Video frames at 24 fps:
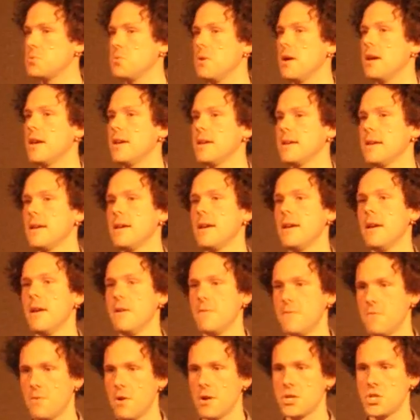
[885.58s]
way
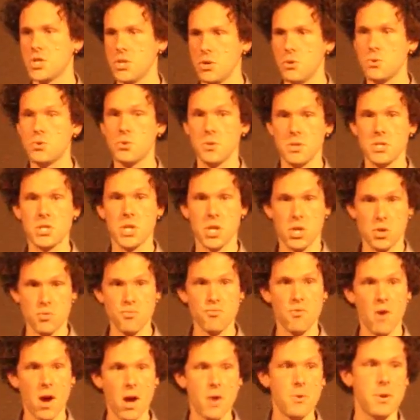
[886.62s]
for our children to
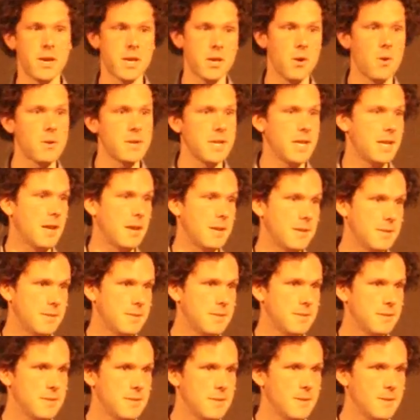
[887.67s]
grow in godliness.